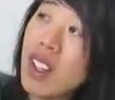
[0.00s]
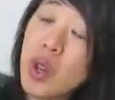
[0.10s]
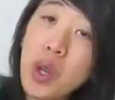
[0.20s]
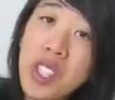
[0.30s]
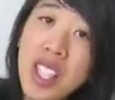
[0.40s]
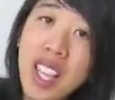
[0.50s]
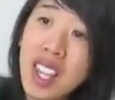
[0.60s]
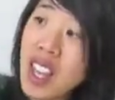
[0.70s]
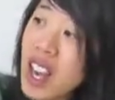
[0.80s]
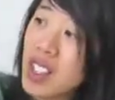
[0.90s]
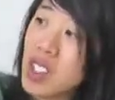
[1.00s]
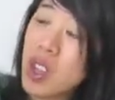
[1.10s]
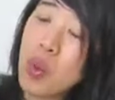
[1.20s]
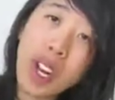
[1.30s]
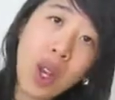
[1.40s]
holds it like that
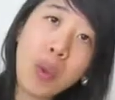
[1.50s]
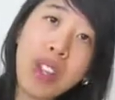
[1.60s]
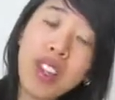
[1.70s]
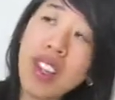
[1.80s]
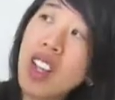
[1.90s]
so when I open